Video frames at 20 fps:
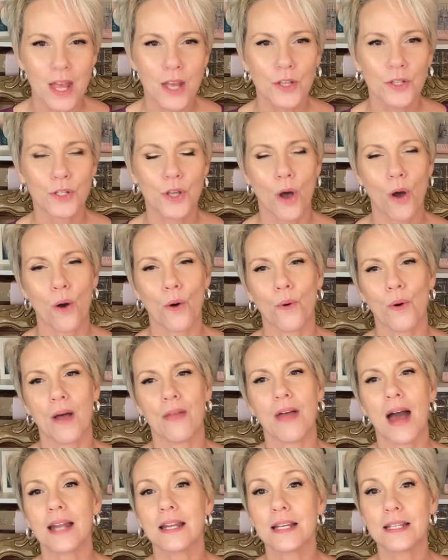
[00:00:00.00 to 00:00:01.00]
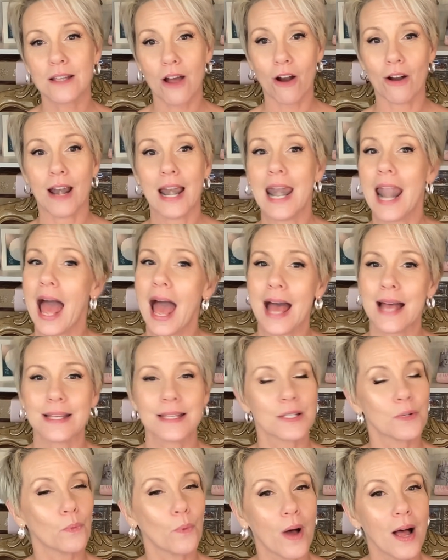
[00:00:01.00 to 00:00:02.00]
So that is our
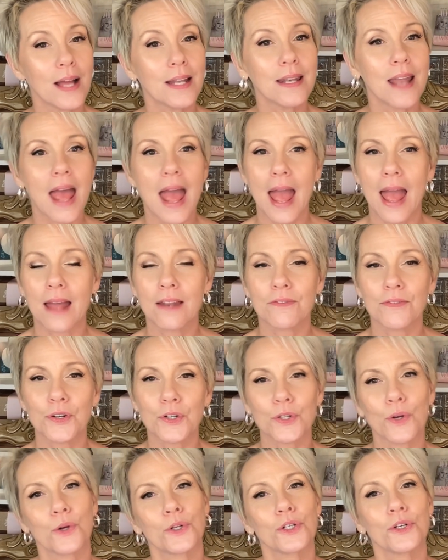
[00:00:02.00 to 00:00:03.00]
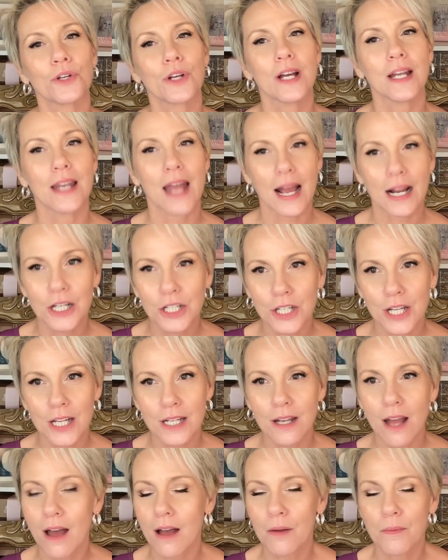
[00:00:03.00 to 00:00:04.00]
last one. And for social
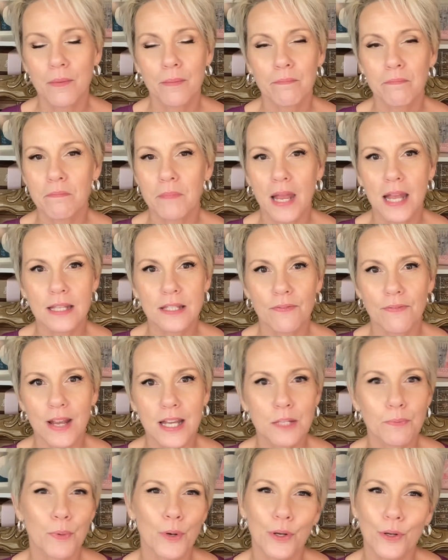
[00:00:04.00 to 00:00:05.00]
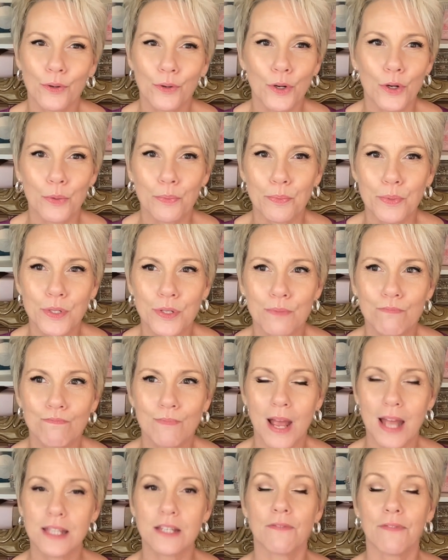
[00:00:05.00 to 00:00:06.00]
connection, it's Facebook groups.
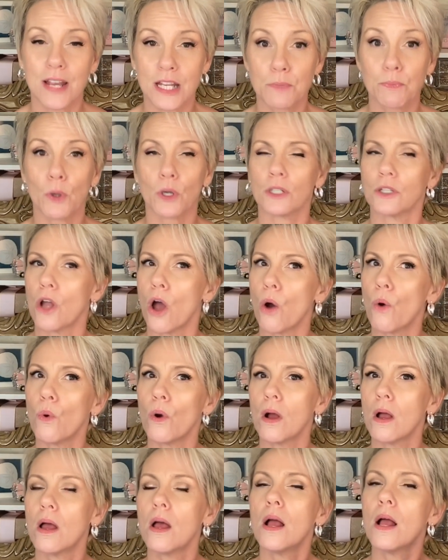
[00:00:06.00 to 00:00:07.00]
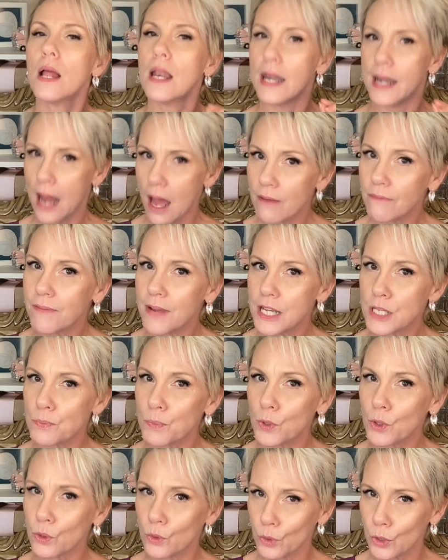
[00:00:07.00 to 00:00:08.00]
It's a Facebook, no, not
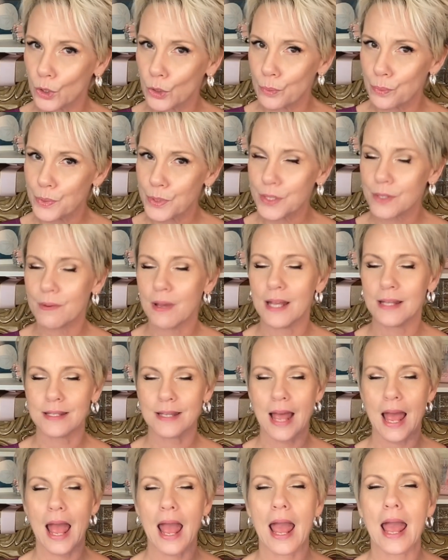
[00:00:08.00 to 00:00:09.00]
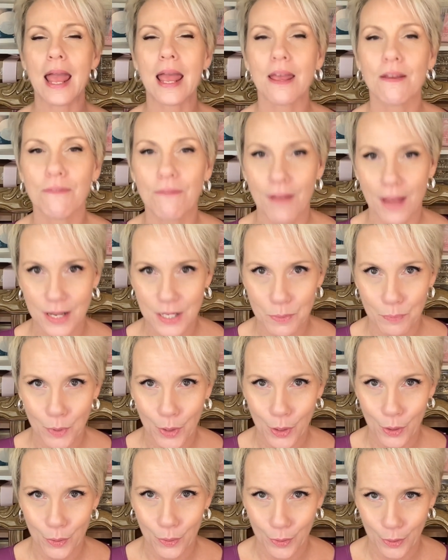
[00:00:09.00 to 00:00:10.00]
Facebook groups. It's a
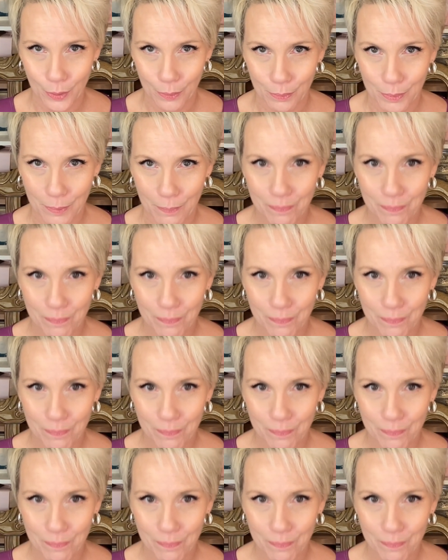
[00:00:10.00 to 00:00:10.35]
Facebook group.